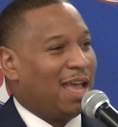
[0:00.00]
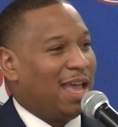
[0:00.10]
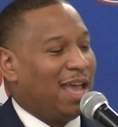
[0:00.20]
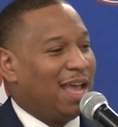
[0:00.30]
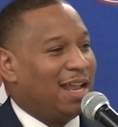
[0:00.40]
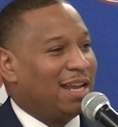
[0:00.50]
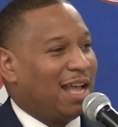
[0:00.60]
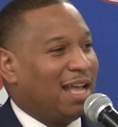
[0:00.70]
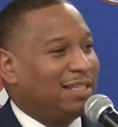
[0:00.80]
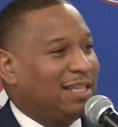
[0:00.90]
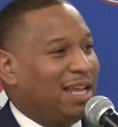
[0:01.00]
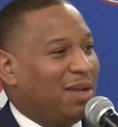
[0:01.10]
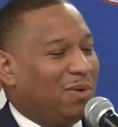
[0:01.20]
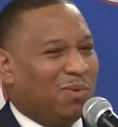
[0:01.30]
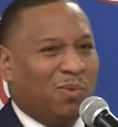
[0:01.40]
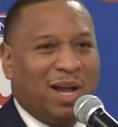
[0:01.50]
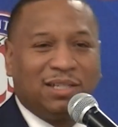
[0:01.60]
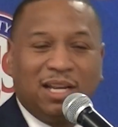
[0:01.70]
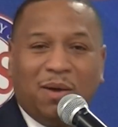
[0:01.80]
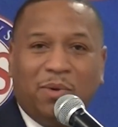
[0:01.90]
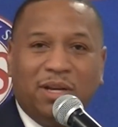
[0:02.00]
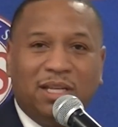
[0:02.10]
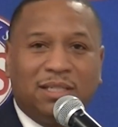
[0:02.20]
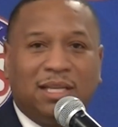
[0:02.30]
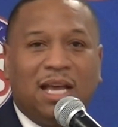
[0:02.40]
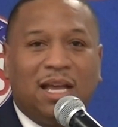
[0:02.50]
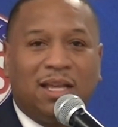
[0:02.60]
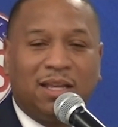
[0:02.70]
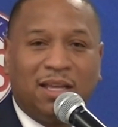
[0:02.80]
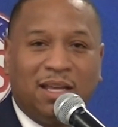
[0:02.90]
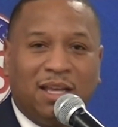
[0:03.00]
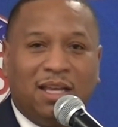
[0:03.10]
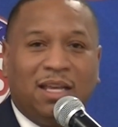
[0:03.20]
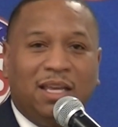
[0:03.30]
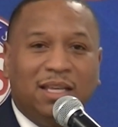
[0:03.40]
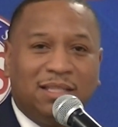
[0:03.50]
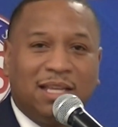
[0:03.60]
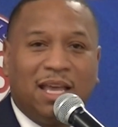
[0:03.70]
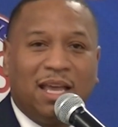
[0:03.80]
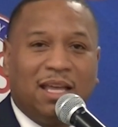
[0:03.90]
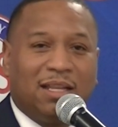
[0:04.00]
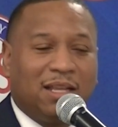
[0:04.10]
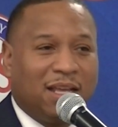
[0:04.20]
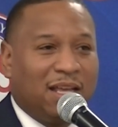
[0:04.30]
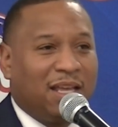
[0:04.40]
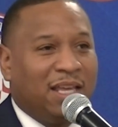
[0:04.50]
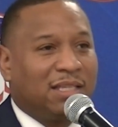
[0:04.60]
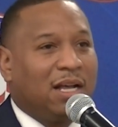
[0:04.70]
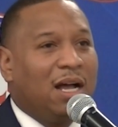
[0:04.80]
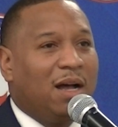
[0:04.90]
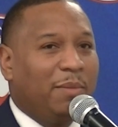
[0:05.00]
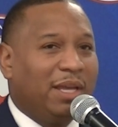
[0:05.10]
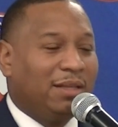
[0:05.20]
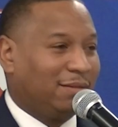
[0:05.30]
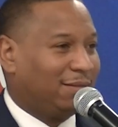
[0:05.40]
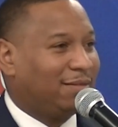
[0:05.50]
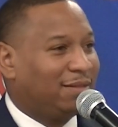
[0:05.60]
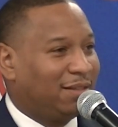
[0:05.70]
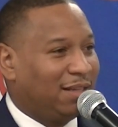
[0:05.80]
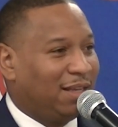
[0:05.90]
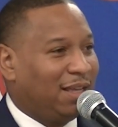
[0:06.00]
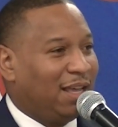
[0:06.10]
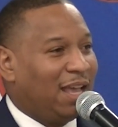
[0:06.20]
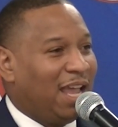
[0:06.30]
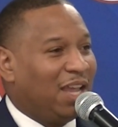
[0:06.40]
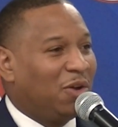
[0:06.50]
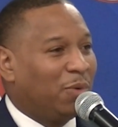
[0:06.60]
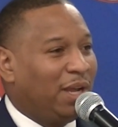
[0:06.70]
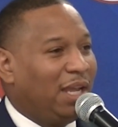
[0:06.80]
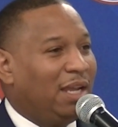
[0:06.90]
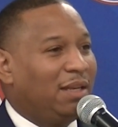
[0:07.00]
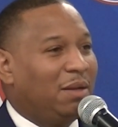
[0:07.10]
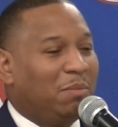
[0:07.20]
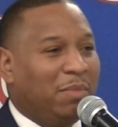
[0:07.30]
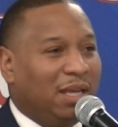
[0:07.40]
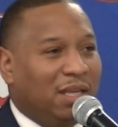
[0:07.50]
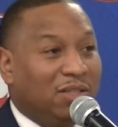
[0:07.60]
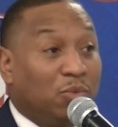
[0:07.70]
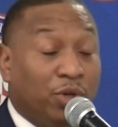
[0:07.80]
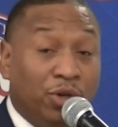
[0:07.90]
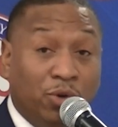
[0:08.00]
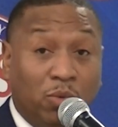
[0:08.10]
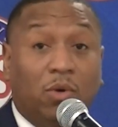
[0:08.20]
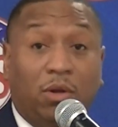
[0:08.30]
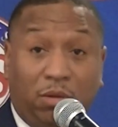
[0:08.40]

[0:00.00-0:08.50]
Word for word: And I said, why should I wear this tie? He said, it's calming, and green means renewal.